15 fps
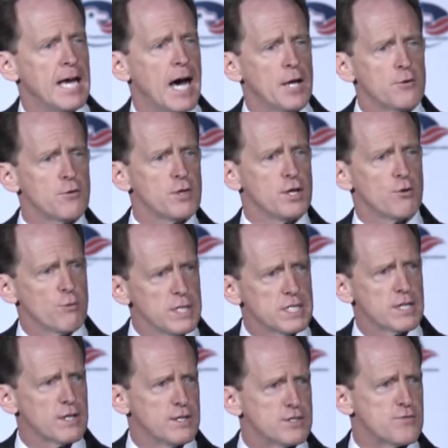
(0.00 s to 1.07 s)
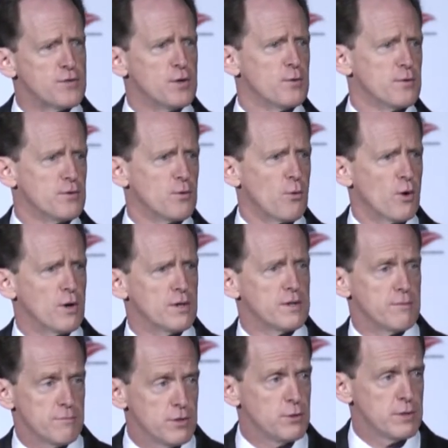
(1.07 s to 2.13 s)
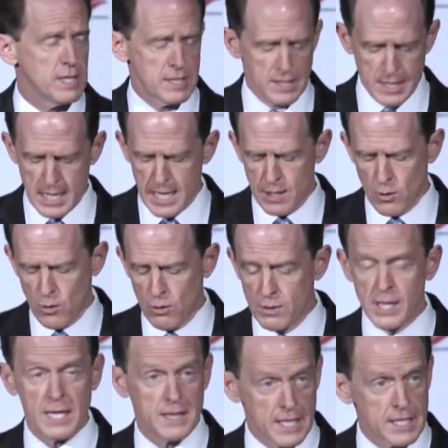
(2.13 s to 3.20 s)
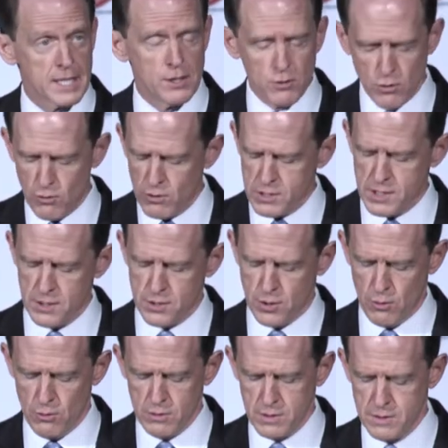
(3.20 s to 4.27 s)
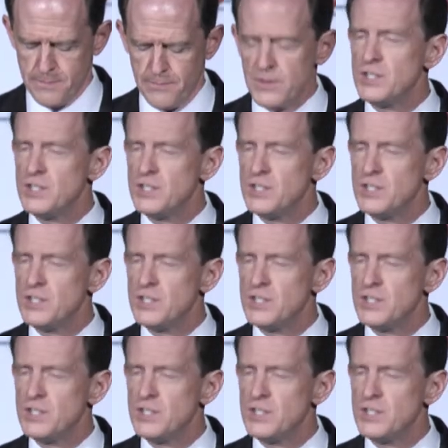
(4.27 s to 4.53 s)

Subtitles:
under the originalist view of the world, the view that I hold, that I think Neil Gorsuch holds,